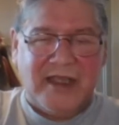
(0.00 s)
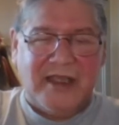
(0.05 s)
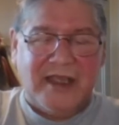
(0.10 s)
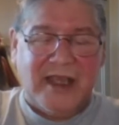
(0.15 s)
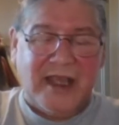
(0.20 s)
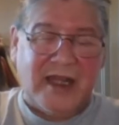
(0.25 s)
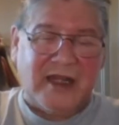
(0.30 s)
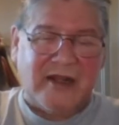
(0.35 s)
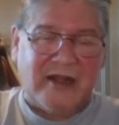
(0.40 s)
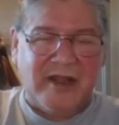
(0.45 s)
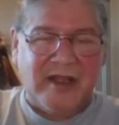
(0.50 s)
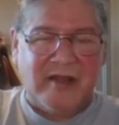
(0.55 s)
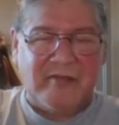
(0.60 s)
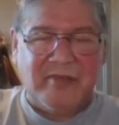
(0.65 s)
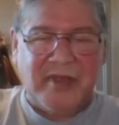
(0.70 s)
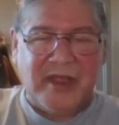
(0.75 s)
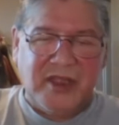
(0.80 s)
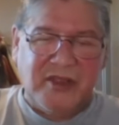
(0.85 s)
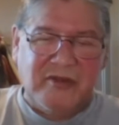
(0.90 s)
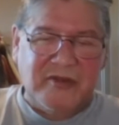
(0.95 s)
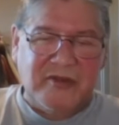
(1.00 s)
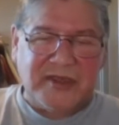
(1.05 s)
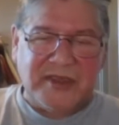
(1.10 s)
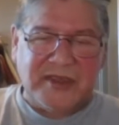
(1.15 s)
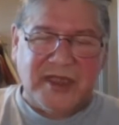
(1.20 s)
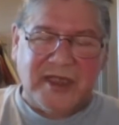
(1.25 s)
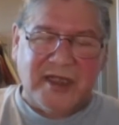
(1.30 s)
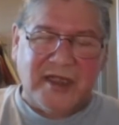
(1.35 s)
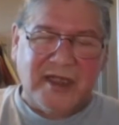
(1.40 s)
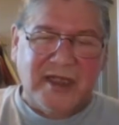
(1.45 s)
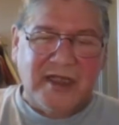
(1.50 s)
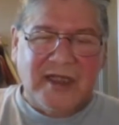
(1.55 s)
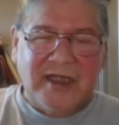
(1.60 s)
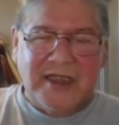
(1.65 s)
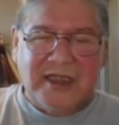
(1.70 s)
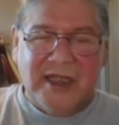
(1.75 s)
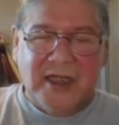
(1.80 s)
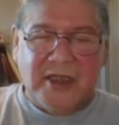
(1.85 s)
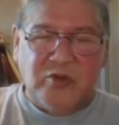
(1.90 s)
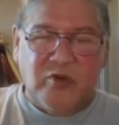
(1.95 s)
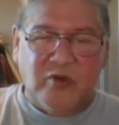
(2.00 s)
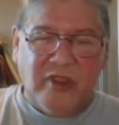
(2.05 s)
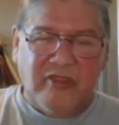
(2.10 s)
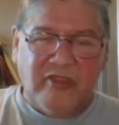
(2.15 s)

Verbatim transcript: you had a great big huge uh,